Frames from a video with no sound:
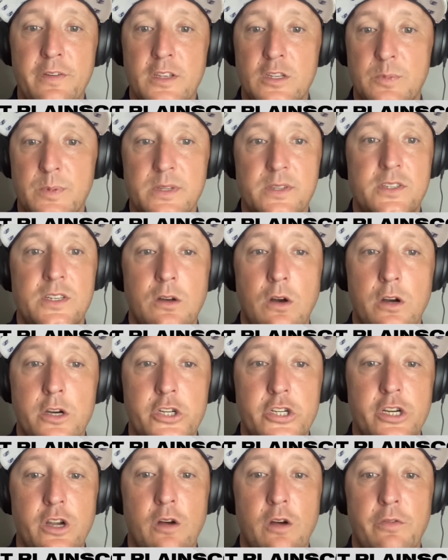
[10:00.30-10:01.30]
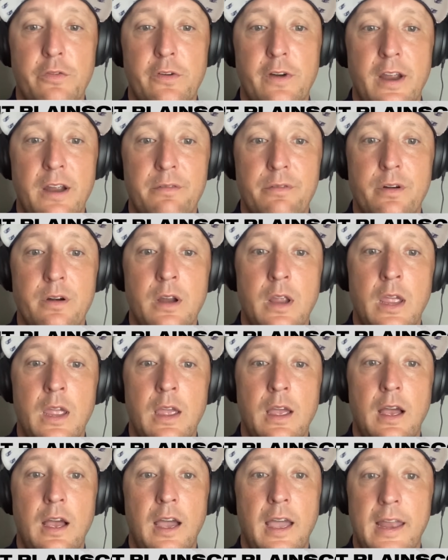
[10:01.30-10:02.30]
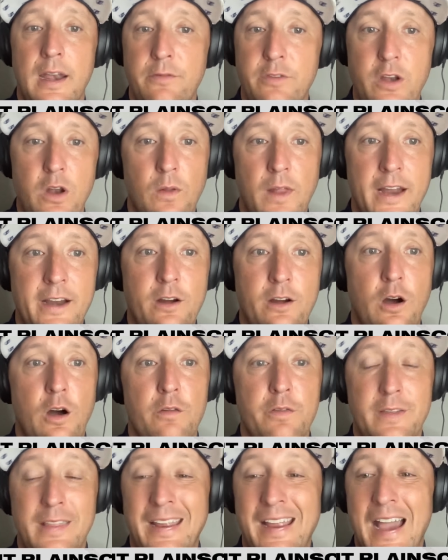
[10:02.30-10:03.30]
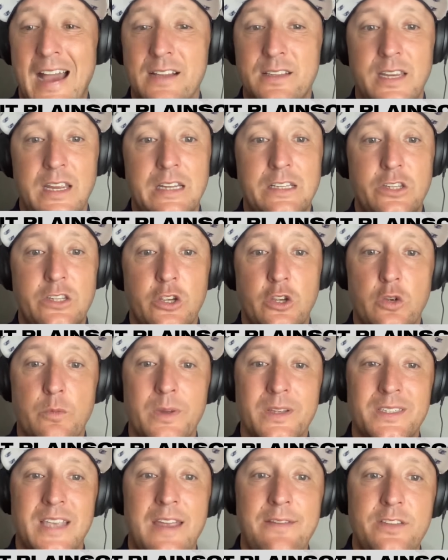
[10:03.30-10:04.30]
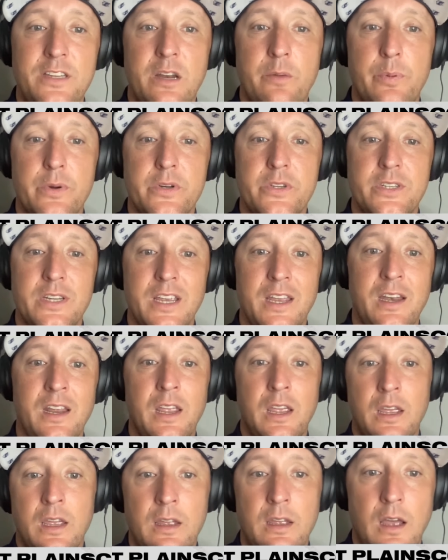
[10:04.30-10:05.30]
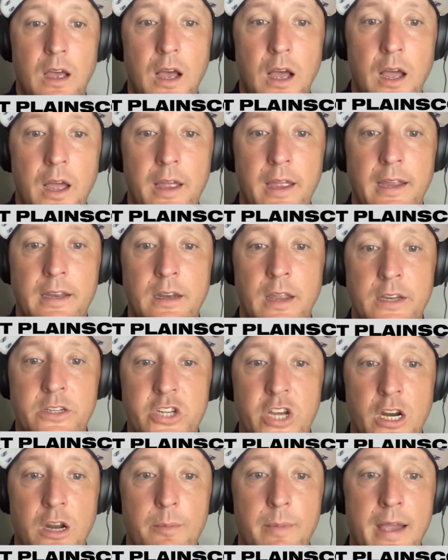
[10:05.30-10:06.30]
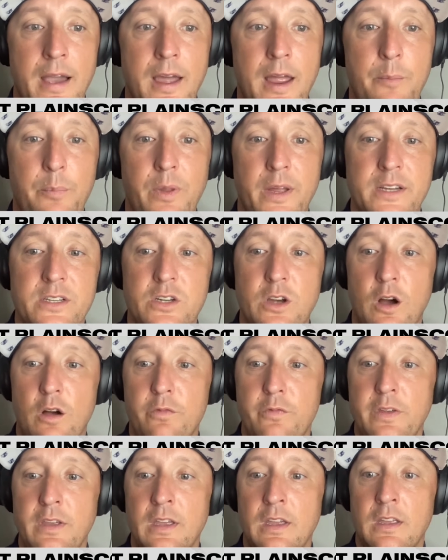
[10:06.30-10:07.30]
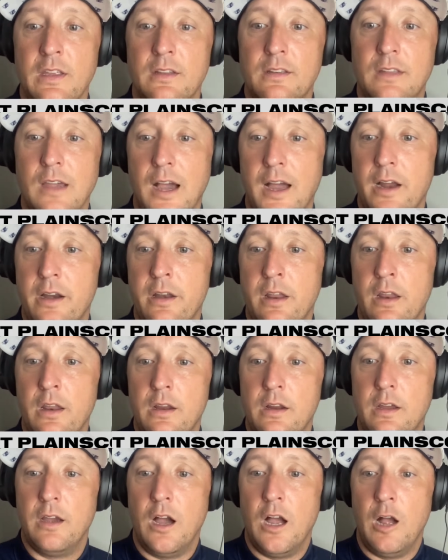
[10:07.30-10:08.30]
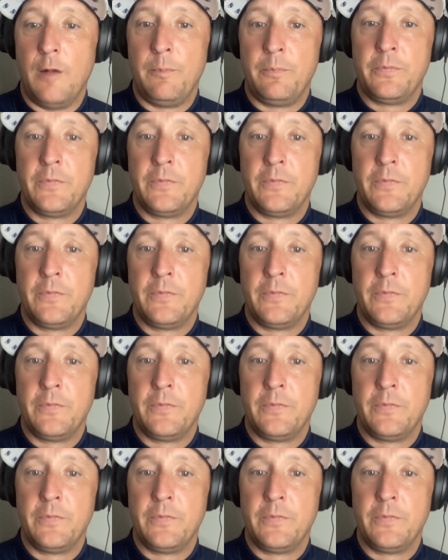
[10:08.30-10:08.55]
that's been sitting on a shelf forever. And if you don't like coffee, they got tea too. But save 10% and check them out at plainscoffee.com.